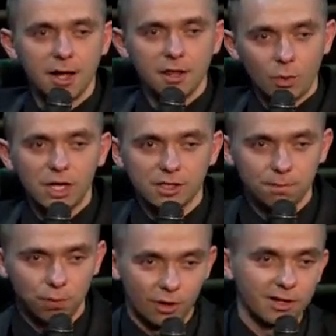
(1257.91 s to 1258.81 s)
There was a
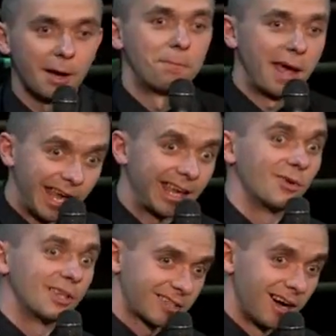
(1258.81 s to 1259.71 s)
point a bacon
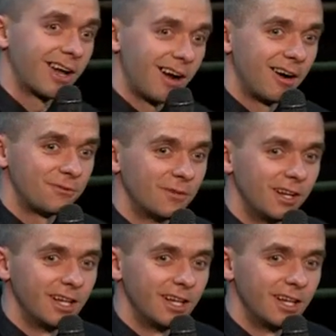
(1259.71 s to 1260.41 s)
was cut off